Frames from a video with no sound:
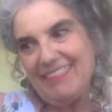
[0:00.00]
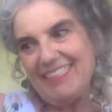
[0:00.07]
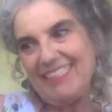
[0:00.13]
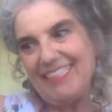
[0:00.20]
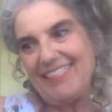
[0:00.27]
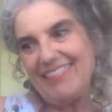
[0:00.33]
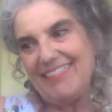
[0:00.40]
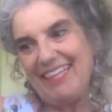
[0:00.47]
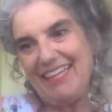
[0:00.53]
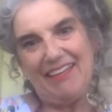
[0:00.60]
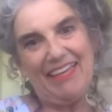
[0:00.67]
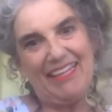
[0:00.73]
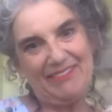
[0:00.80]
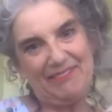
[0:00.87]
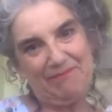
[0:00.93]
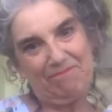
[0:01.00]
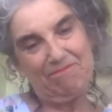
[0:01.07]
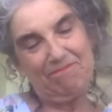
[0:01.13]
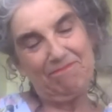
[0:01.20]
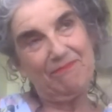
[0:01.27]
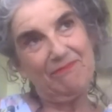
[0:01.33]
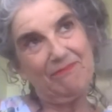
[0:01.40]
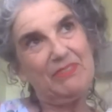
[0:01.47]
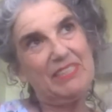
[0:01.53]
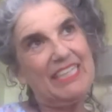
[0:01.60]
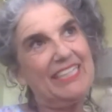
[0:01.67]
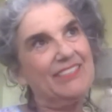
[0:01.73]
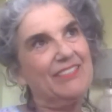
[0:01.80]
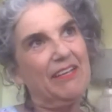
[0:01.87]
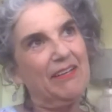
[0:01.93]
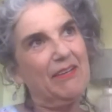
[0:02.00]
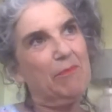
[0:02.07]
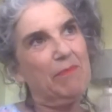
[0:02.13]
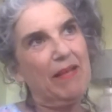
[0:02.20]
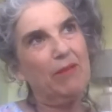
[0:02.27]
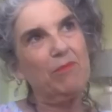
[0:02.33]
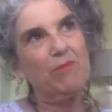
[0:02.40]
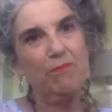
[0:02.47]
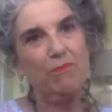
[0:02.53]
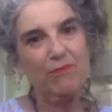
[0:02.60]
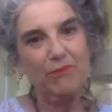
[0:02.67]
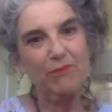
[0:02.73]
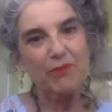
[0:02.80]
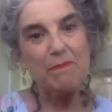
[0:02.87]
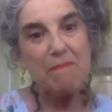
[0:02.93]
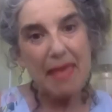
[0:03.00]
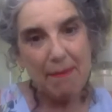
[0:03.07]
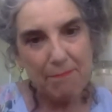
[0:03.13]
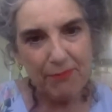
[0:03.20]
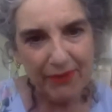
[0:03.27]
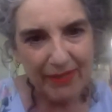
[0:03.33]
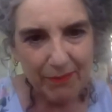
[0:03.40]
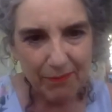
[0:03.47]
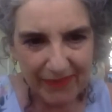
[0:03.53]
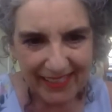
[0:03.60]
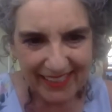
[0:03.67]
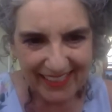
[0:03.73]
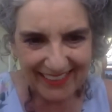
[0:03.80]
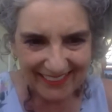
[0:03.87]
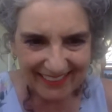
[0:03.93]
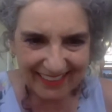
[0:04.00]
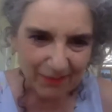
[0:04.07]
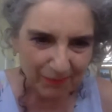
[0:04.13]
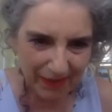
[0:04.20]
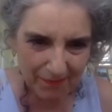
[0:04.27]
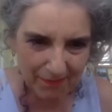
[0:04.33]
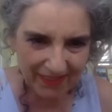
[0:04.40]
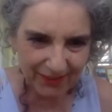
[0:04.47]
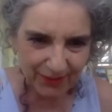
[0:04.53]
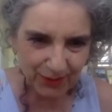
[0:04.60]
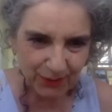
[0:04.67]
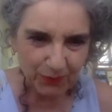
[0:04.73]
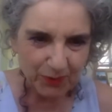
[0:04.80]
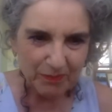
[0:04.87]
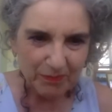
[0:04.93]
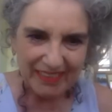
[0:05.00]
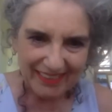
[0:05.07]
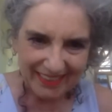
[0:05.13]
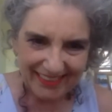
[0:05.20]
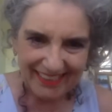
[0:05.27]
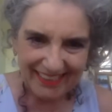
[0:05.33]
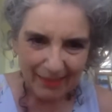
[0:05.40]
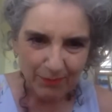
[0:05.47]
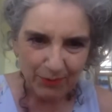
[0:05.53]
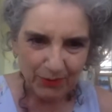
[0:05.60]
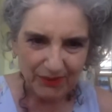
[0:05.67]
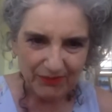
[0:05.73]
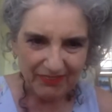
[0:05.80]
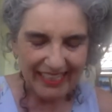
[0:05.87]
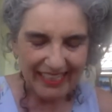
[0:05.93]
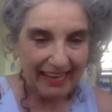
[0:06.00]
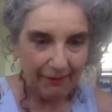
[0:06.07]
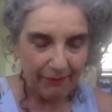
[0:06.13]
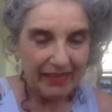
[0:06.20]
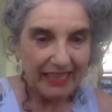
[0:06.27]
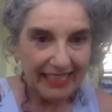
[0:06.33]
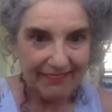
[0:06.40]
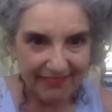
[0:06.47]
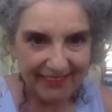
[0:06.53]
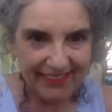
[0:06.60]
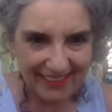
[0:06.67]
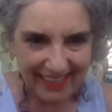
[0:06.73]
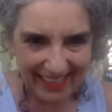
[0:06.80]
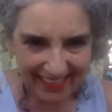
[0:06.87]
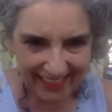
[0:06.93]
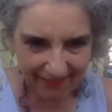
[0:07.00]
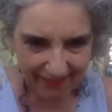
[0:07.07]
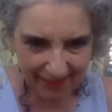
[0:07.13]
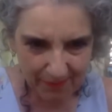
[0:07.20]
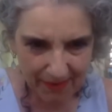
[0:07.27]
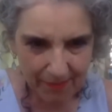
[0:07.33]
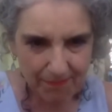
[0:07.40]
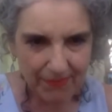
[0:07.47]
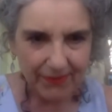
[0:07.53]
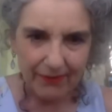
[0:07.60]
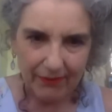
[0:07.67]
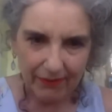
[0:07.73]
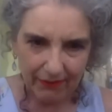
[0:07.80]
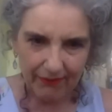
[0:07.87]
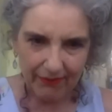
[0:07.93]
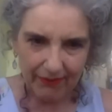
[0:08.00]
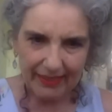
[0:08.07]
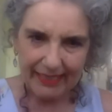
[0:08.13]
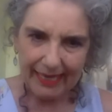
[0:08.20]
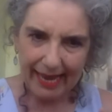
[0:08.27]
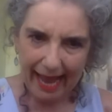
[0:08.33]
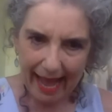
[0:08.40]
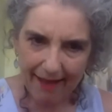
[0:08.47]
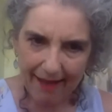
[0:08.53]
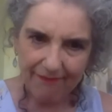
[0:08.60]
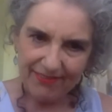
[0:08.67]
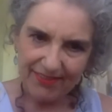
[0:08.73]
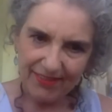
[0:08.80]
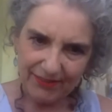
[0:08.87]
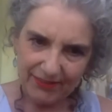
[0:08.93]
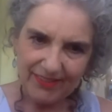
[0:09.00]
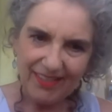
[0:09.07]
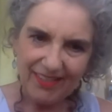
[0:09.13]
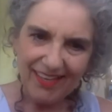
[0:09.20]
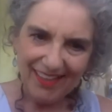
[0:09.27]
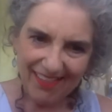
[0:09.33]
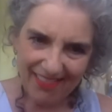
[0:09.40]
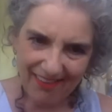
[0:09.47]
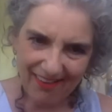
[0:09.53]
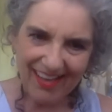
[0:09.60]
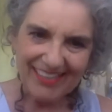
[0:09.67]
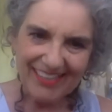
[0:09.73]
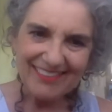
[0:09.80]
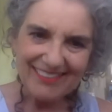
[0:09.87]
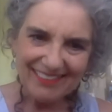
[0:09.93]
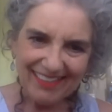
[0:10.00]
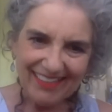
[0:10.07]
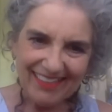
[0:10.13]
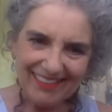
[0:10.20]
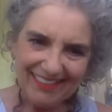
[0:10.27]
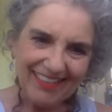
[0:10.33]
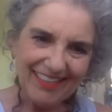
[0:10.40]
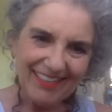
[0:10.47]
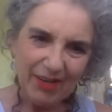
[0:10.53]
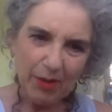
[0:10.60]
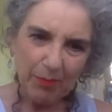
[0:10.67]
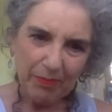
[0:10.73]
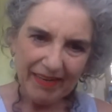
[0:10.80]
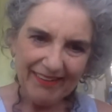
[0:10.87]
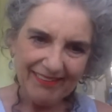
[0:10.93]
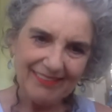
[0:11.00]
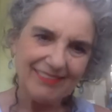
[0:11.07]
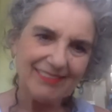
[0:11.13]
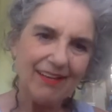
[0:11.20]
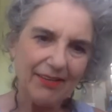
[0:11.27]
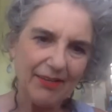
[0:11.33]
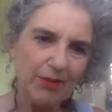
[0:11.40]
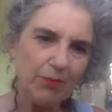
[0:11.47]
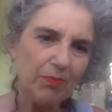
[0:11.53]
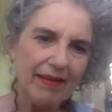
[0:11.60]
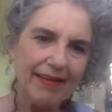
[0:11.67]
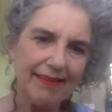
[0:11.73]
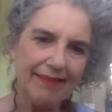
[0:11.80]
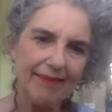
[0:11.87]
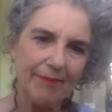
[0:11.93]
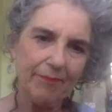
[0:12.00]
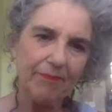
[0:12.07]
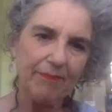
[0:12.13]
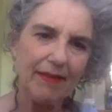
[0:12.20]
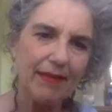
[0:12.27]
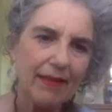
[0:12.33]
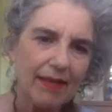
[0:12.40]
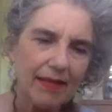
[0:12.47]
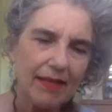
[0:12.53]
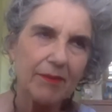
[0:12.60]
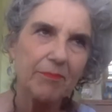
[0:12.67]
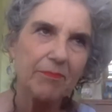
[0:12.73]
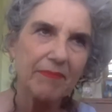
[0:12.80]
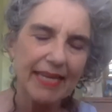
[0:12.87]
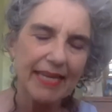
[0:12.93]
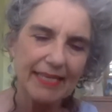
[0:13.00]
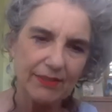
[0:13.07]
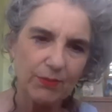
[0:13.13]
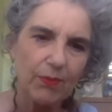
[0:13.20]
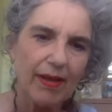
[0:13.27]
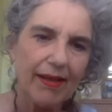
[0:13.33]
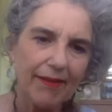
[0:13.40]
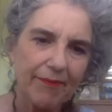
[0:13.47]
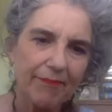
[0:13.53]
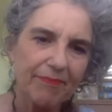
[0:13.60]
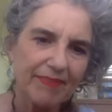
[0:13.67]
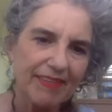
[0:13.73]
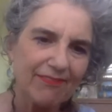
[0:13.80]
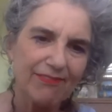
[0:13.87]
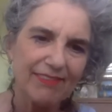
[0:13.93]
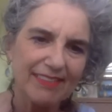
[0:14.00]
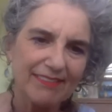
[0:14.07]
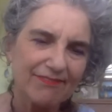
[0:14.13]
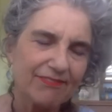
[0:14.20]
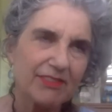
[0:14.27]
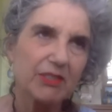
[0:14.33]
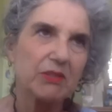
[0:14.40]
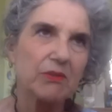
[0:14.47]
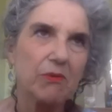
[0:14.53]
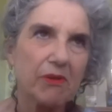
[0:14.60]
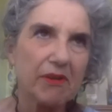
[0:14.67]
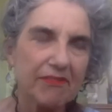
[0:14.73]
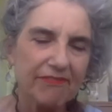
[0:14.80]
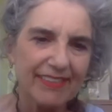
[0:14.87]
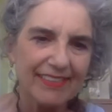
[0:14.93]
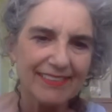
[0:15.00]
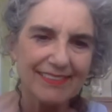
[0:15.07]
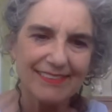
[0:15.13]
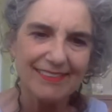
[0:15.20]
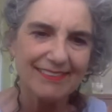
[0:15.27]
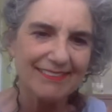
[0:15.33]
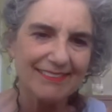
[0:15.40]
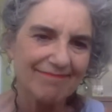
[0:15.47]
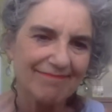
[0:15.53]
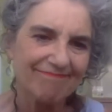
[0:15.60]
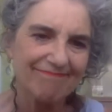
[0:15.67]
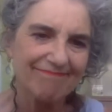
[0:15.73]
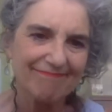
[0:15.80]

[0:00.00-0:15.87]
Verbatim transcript: just like I, when I talk about remembering being inside my mother's womb, it's the same sort mm-hmm. of thing. I really feel like I remember or that I have those thoughts, and, and our parents occupy them um, as well, even if we're orphans or